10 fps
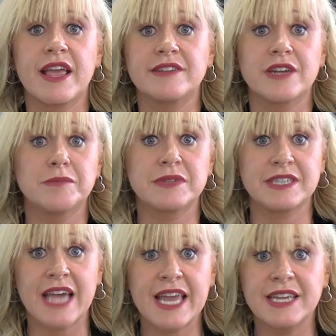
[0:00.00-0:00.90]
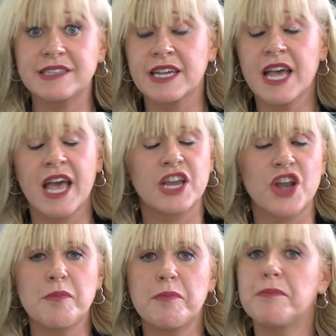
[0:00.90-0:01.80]
is up to date,
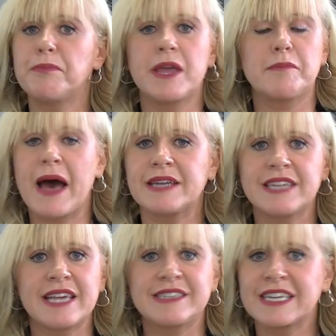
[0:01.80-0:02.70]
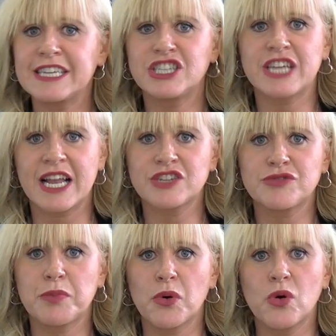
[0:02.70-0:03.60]
be it PAT testing, Legionella's
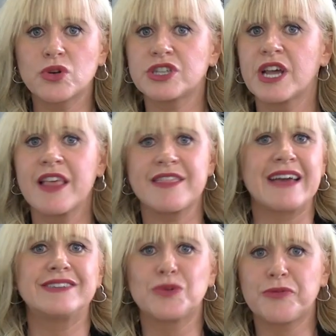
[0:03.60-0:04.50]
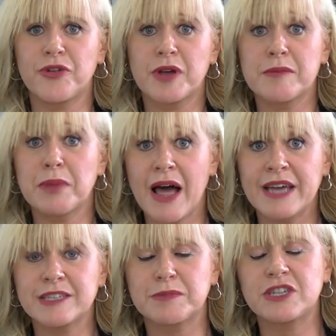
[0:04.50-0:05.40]
report, that is all for
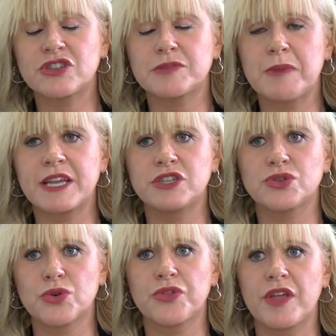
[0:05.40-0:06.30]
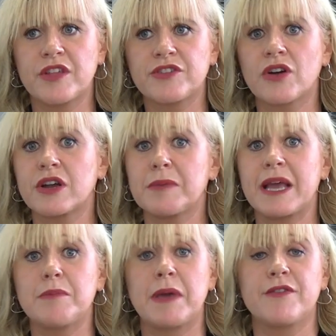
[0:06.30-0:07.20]
compliance, but it's just making sure that there's not going to be
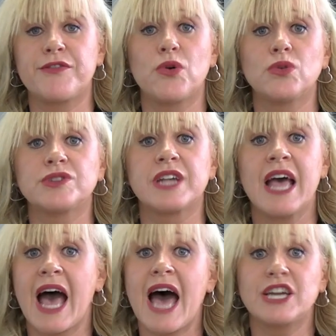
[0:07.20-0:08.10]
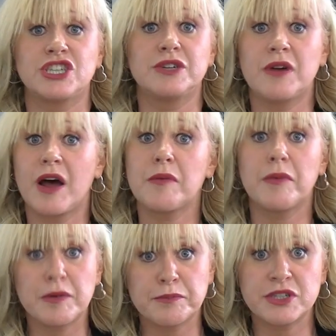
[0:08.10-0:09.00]
any pitfalls as you are
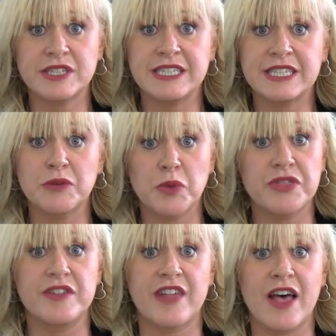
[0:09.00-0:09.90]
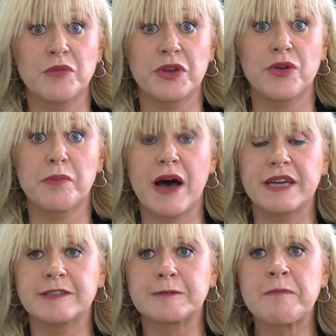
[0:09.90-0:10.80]
proceeding with the sale with your
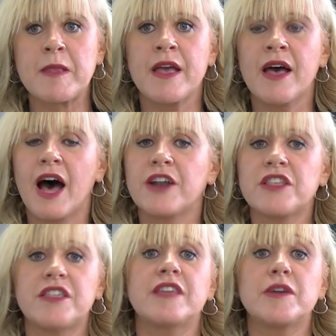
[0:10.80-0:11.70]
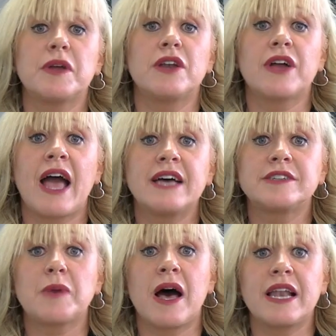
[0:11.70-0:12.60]
buyers. Another thing that we look at
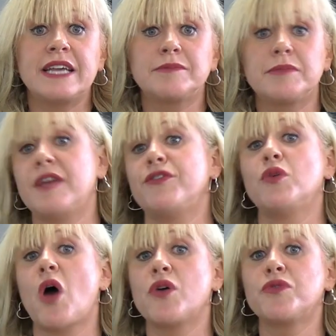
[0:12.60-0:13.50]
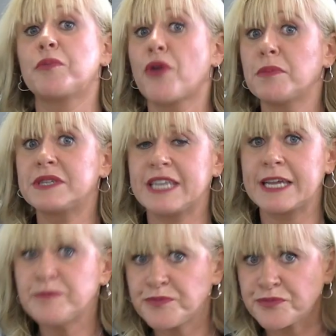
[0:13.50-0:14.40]
as well is if you own the property.